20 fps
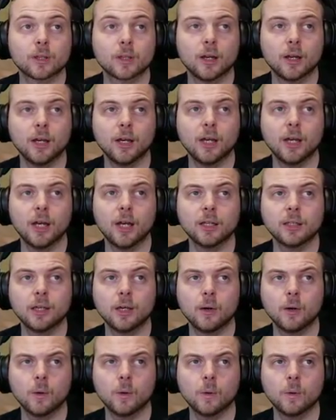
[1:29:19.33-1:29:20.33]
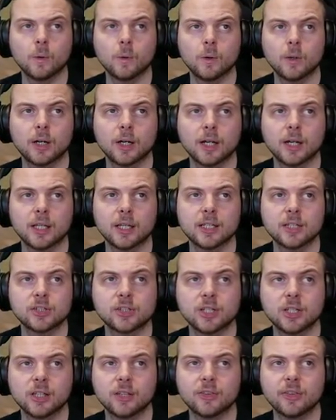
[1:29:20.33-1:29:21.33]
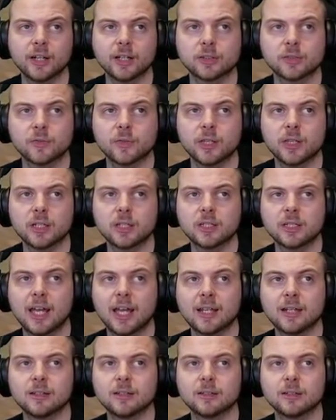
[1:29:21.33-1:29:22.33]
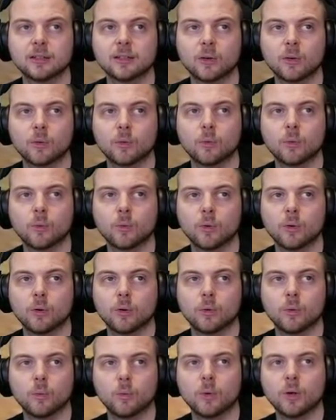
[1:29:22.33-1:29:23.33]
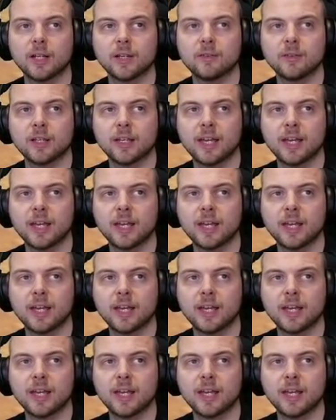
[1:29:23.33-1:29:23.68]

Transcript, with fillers: Uh, yo, Alicia, thanks for the 10 whatever